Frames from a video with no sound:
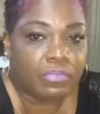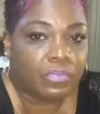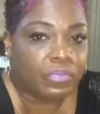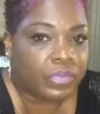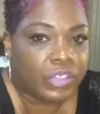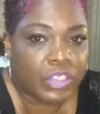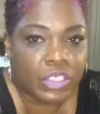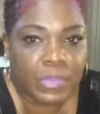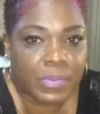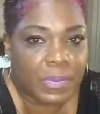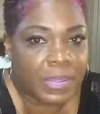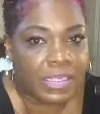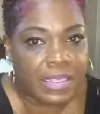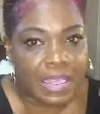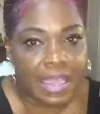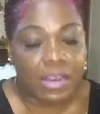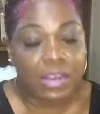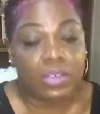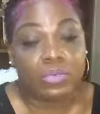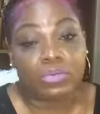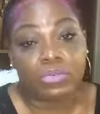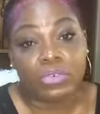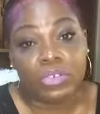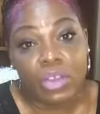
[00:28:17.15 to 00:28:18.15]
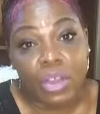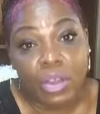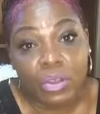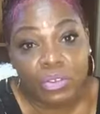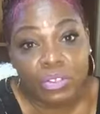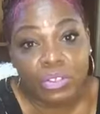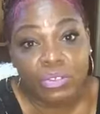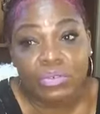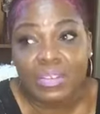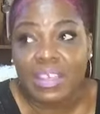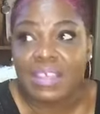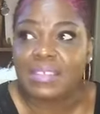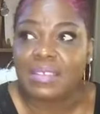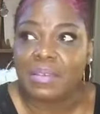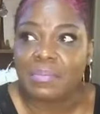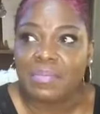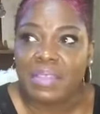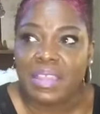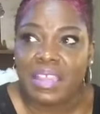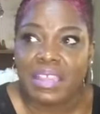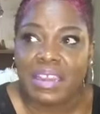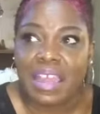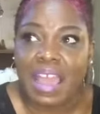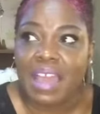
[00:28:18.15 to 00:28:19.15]
just because I don't know you doesn't
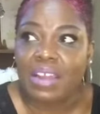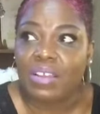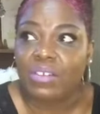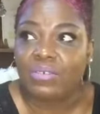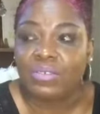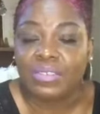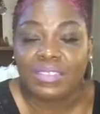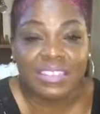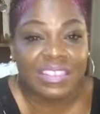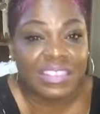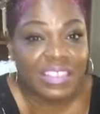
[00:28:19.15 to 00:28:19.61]
mean I don't